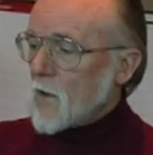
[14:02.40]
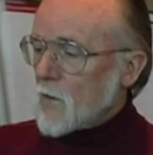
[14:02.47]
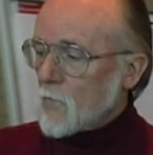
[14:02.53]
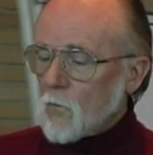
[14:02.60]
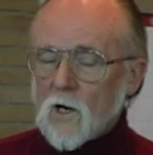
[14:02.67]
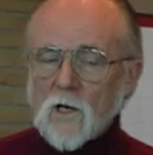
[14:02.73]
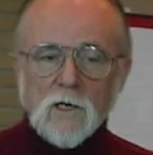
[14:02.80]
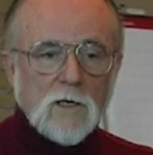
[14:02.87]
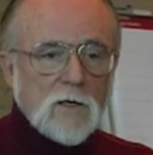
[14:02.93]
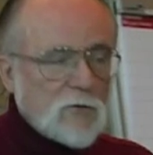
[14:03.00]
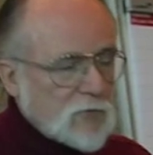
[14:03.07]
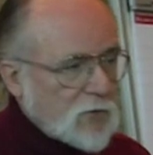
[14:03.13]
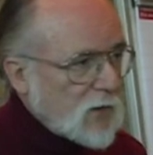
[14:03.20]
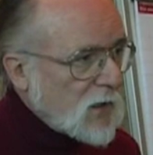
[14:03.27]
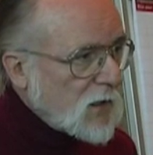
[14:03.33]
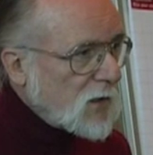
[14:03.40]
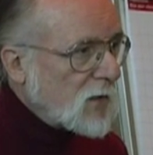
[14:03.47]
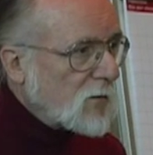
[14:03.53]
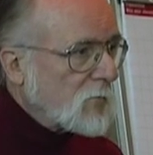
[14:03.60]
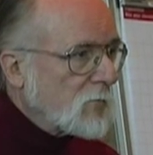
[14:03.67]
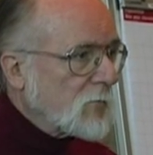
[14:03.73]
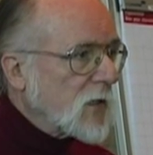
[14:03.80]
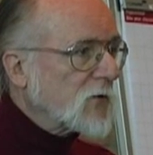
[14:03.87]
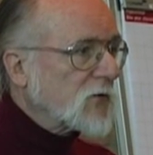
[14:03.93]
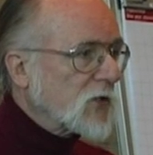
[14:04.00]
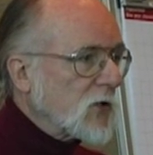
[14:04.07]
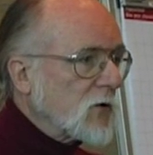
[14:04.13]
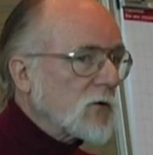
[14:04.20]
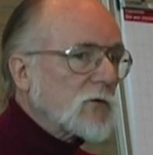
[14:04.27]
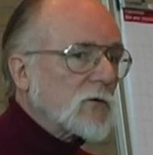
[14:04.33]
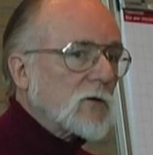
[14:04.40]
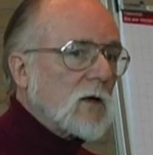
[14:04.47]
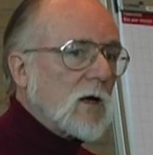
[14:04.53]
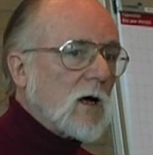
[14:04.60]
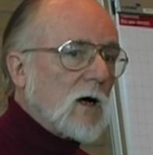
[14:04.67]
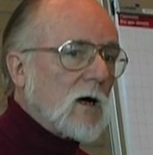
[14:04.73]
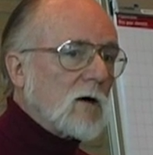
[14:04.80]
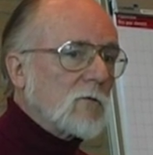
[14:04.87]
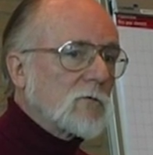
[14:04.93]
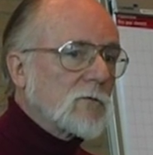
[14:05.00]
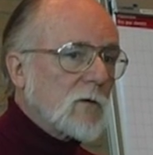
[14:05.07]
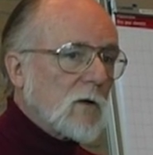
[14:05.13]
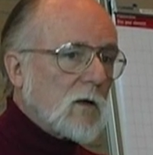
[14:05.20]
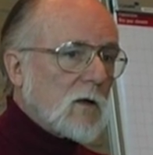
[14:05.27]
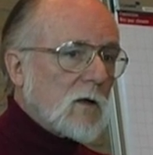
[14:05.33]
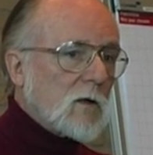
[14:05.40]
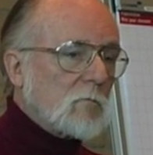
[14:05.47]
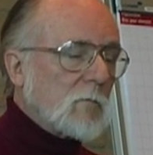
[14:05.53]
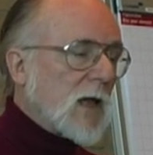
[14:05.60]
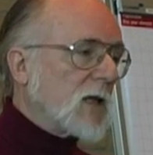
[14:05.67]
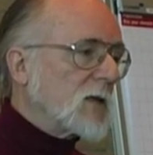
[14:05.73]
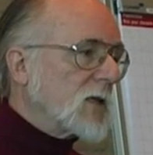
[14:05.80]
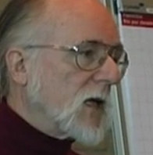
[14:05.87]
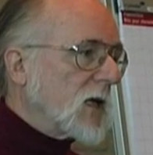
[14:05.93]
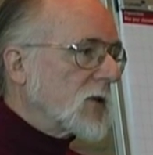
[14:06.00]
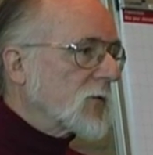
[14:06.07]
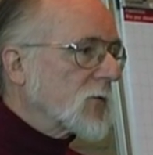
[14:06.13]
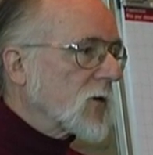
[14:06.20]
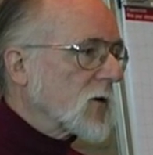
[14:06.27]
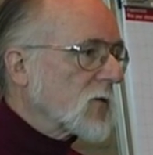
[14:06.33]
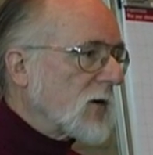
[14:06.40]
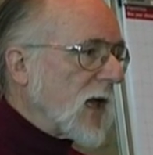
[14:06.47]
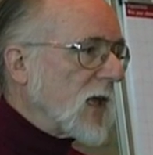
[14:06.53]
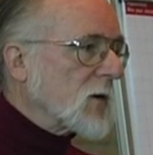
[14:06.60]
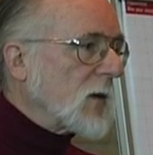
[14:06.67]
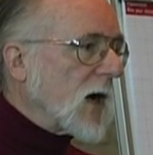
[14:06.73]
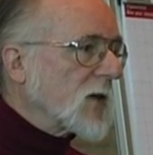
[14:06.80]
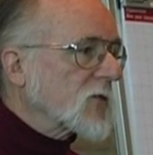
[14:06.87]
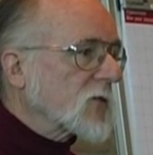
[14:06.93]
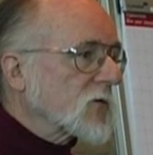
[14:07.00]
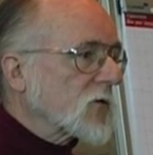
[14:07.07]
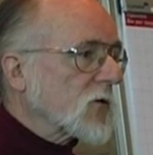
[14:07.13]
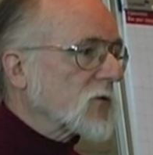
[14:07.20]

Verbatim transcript: One is the misuse of mandates for randomized controlled